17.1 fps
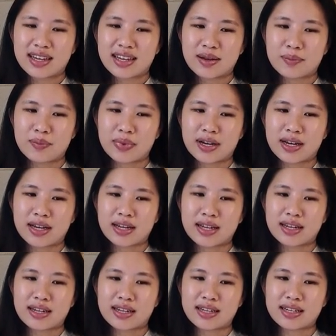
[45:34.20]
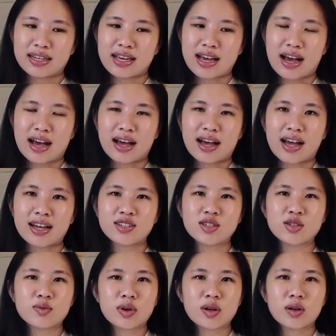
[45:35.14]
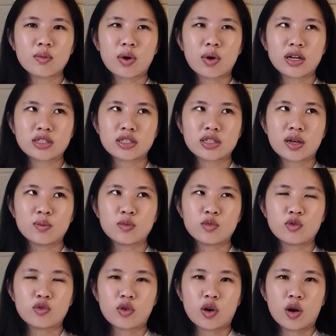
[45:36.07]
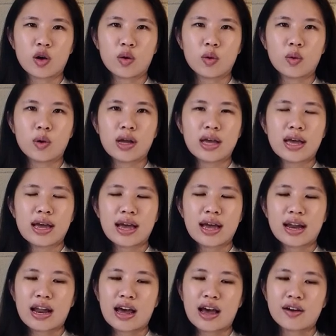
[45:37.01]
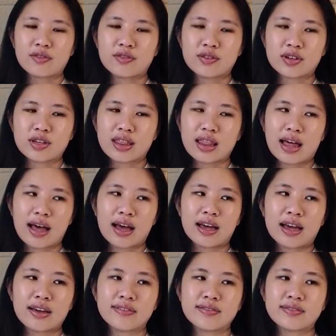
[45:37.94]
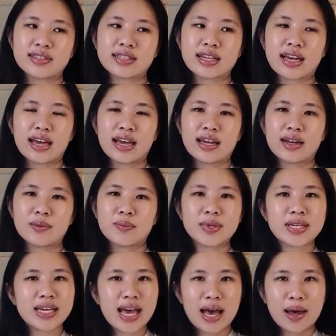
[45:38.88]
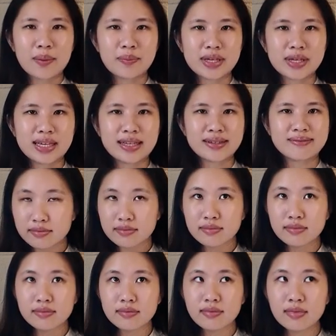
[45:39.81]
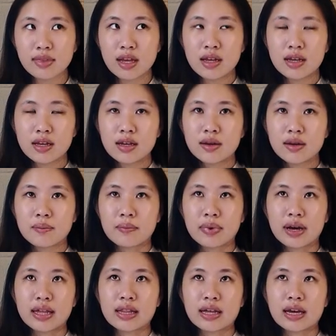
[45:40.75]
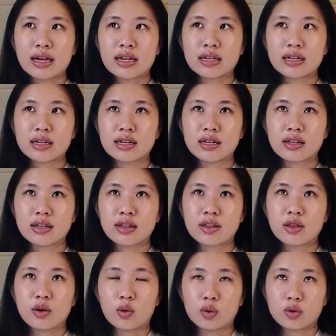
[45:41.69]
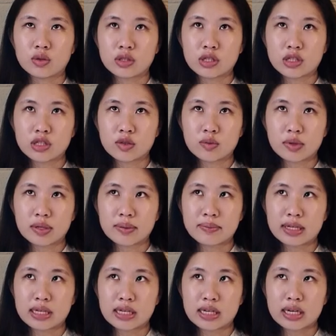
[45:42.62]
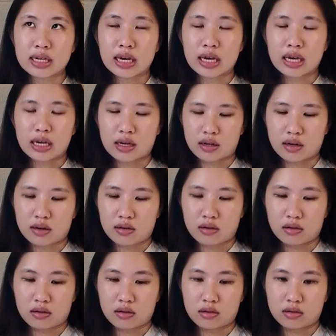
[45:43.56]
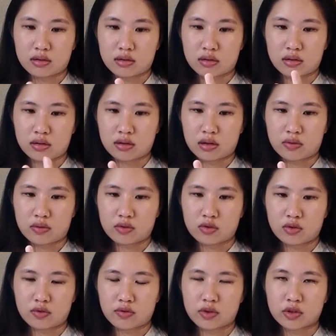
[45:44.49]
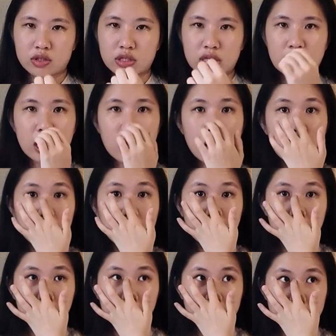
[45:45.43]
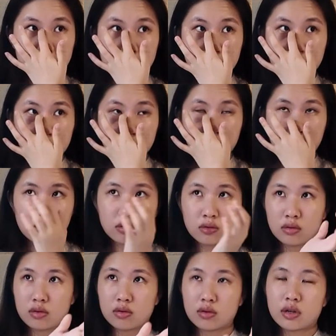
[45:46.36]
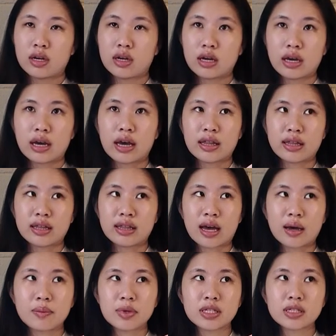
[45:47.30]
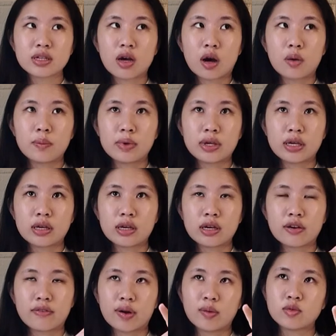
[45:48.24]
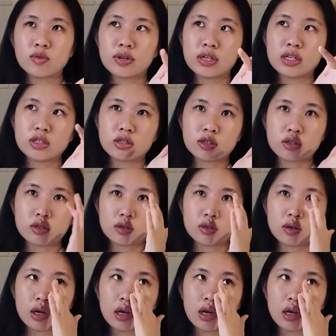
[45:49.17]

But yeah, I just want to watch them grow and have good lives and be happy. By then, the oldest would be 8, 9, 10, 11, 12, 13. 13. Ooh. And then that means I'll be, if I'm 22,